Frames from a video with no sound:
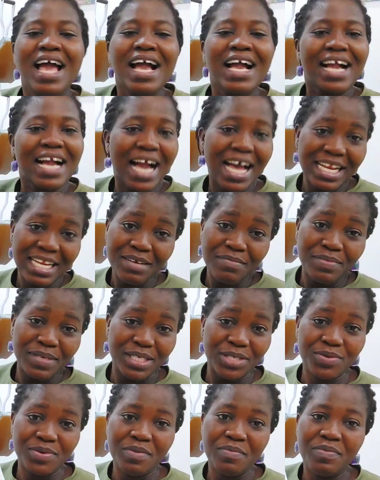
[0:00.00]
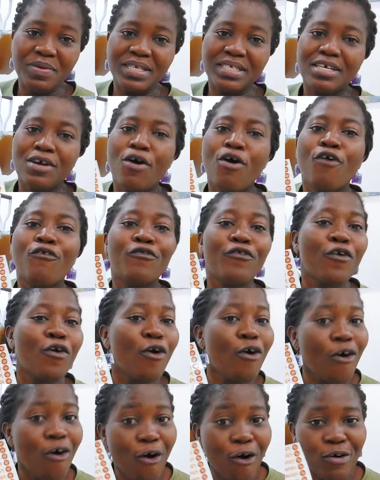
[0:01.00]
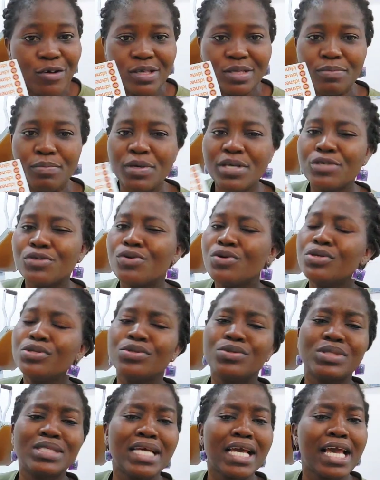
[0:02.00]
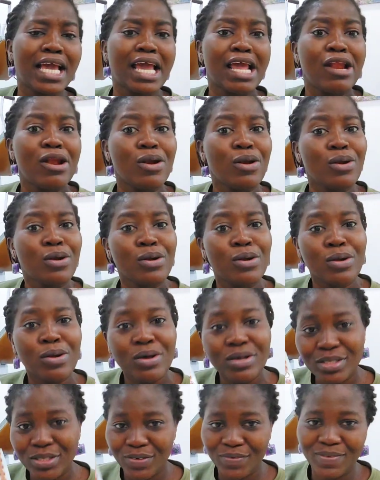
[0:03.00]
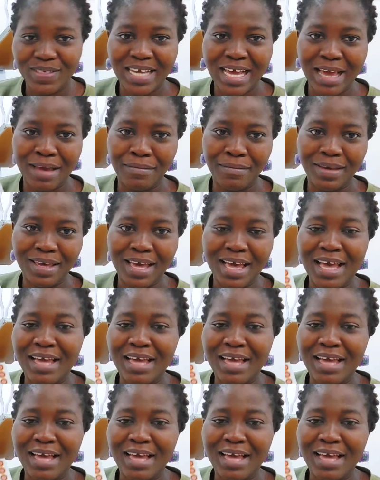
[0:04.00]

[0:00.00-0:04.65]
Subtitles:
Can it be screen printed? Of course, but it's going to take a lot of time.